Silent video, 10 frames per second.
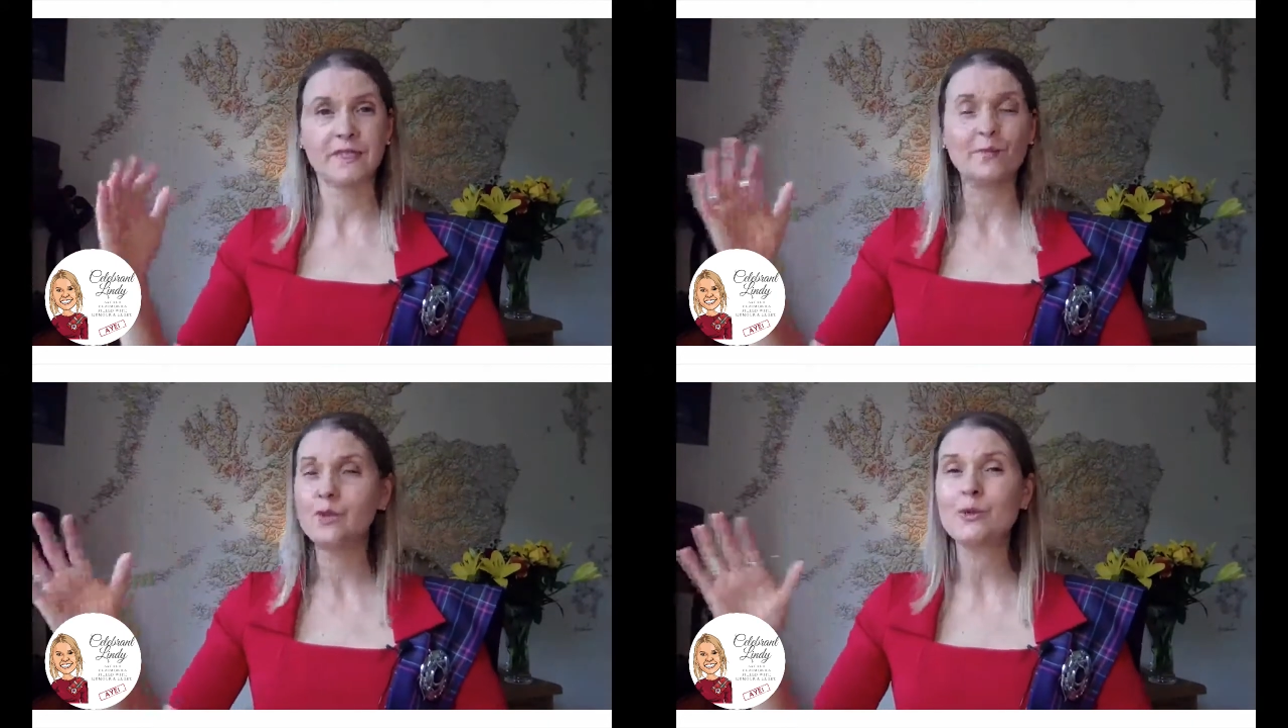And
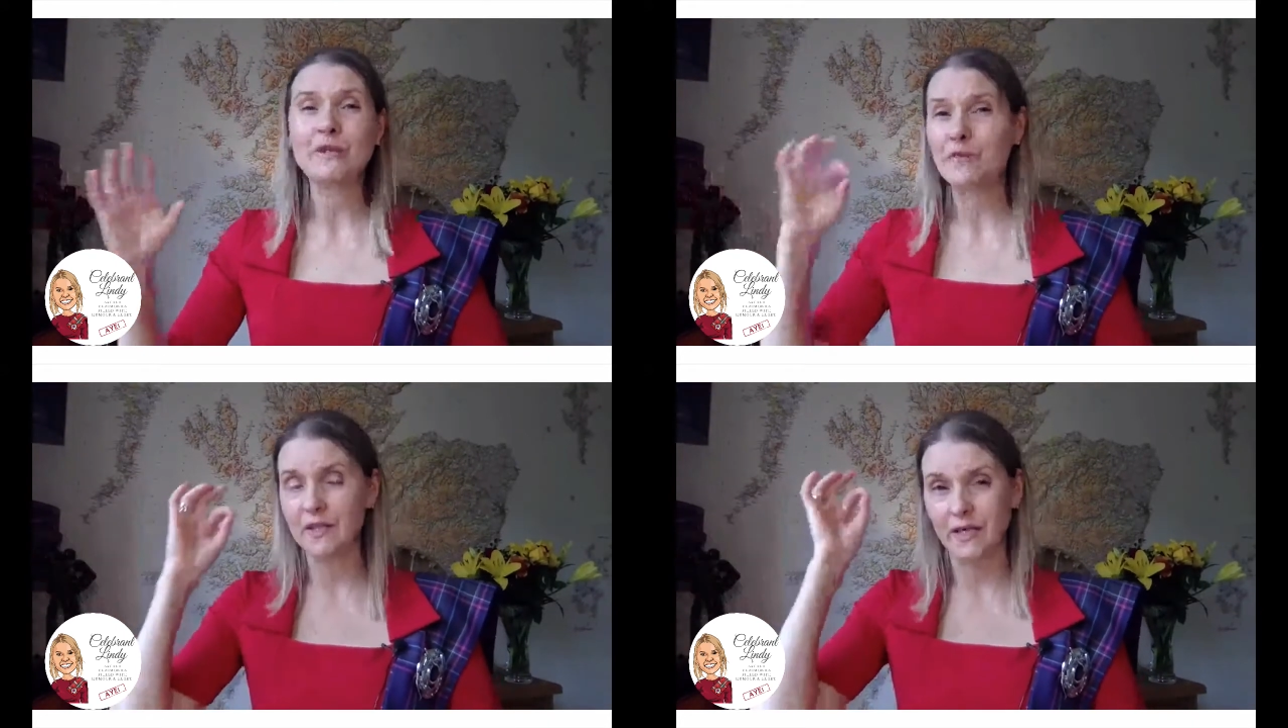we don't
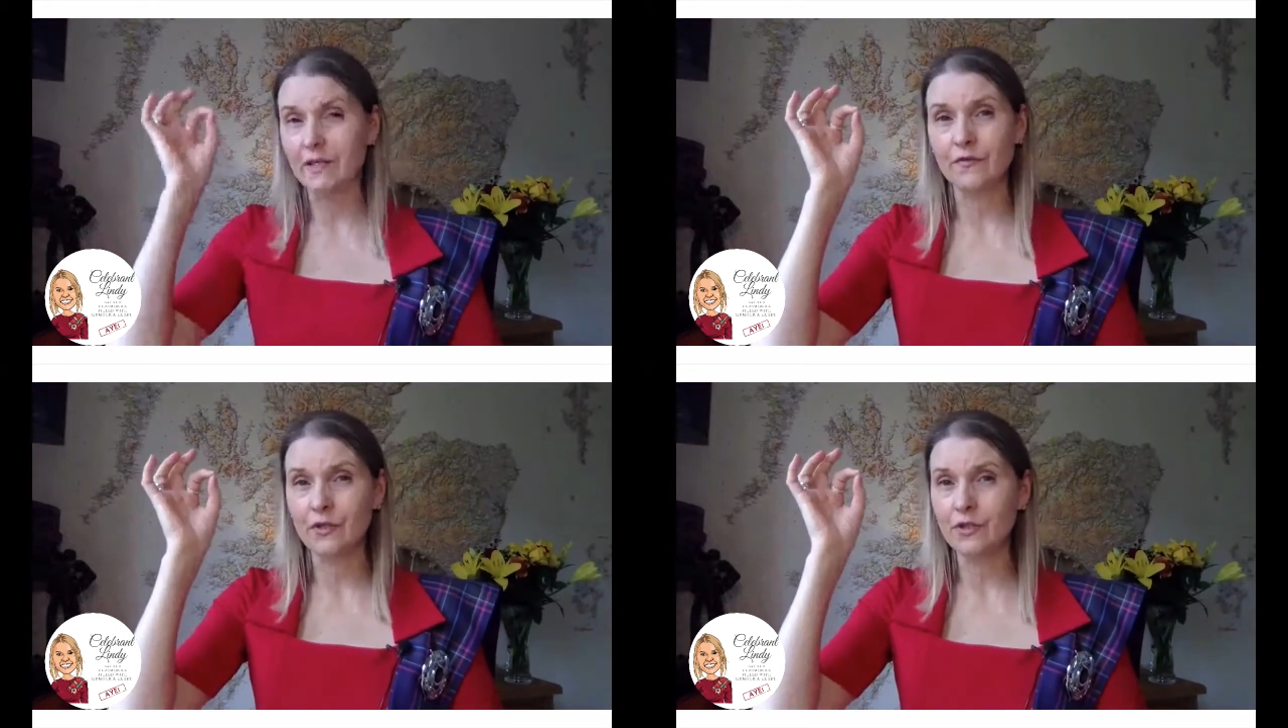even think
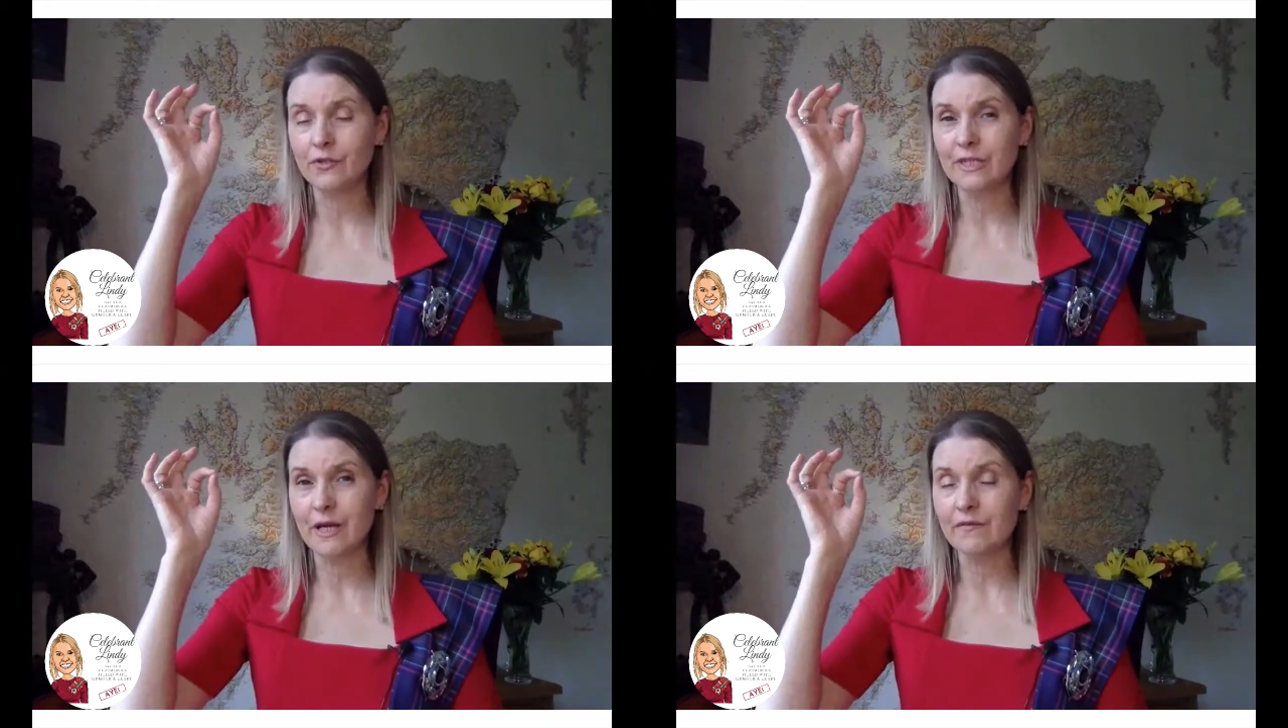of funeral
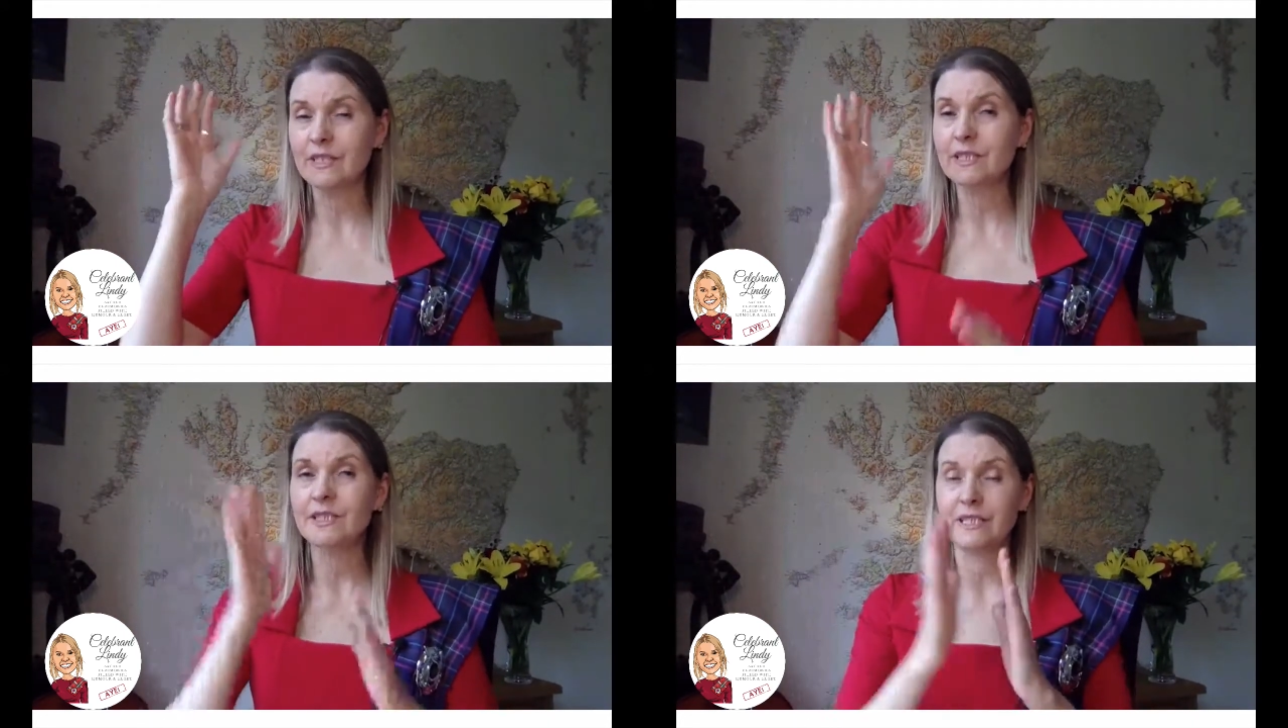
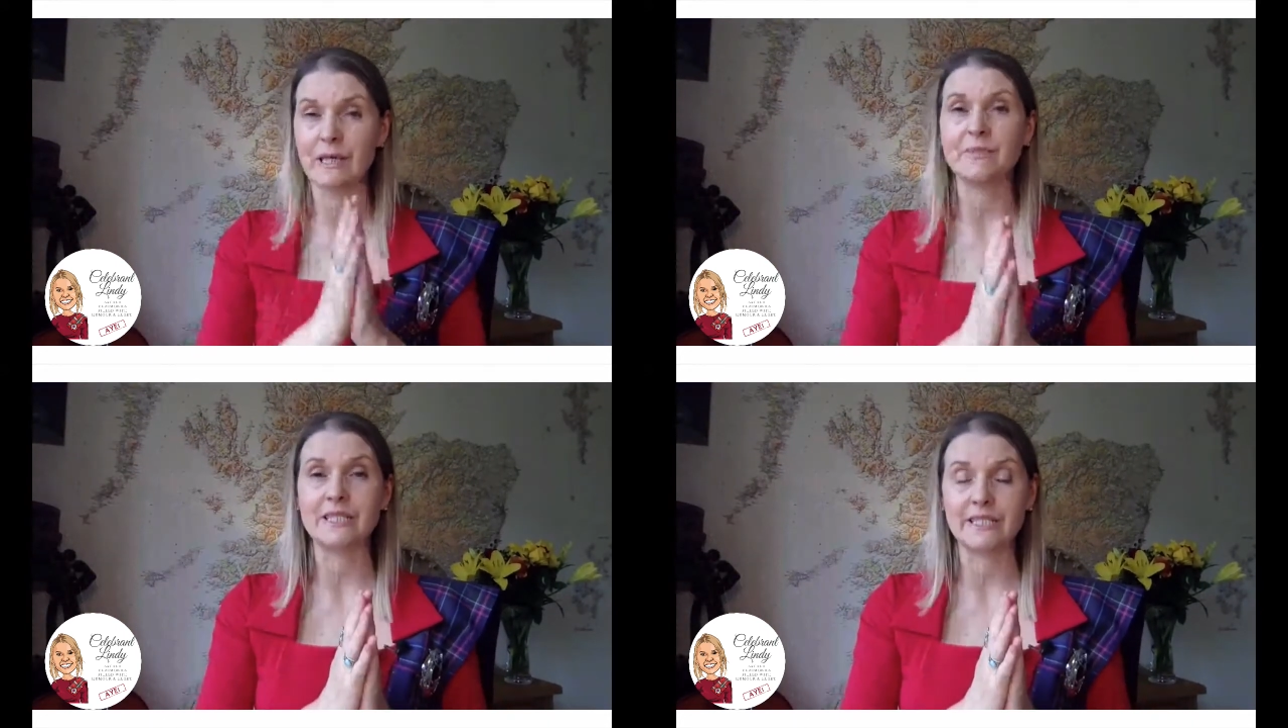services in
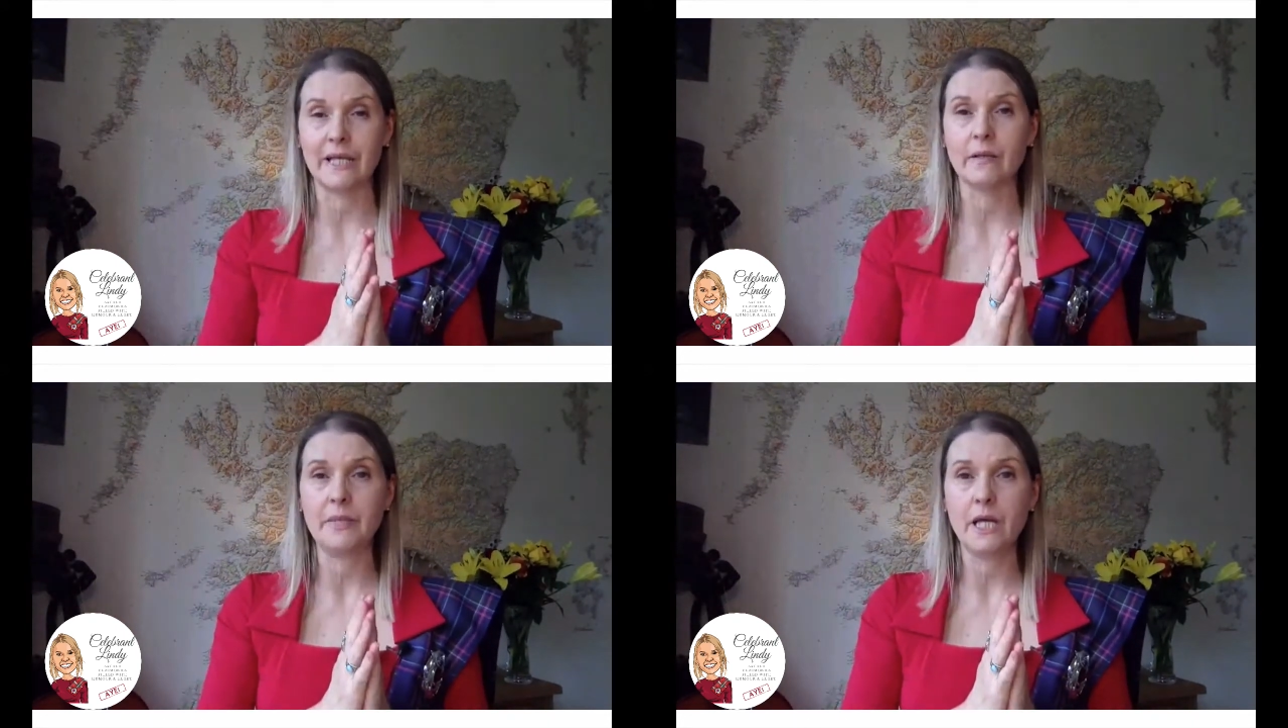terms of
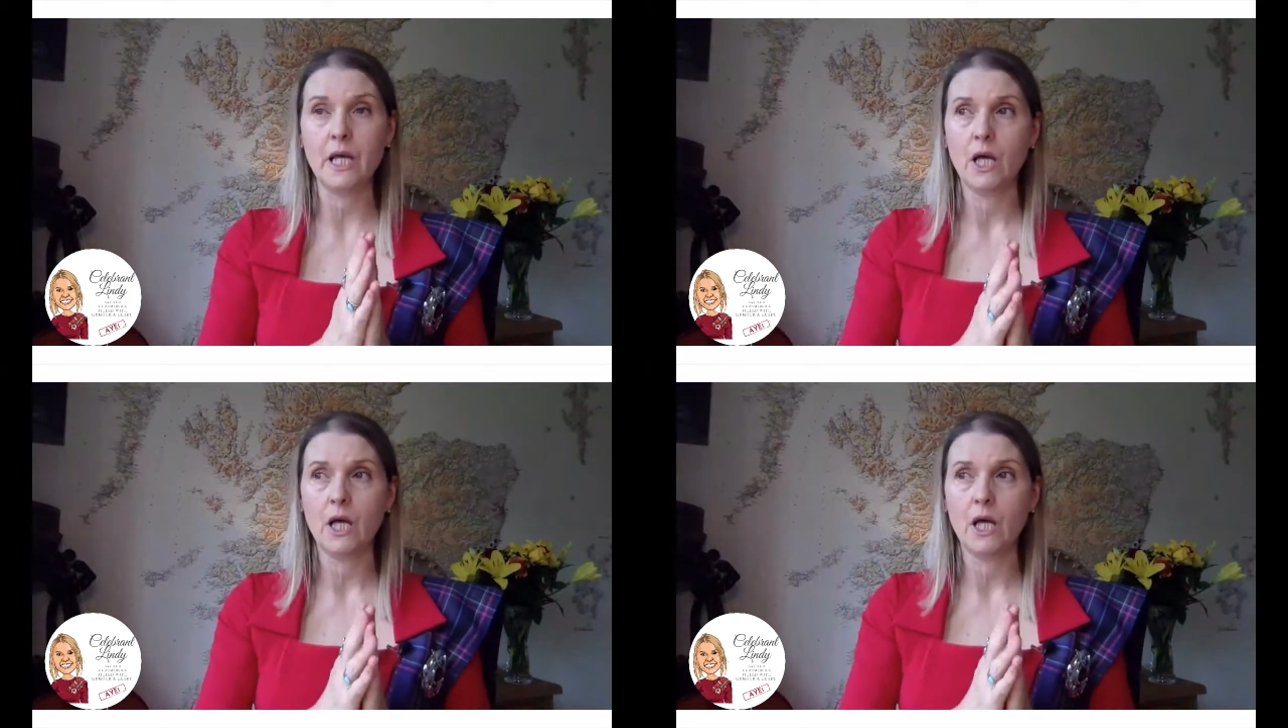ceremony.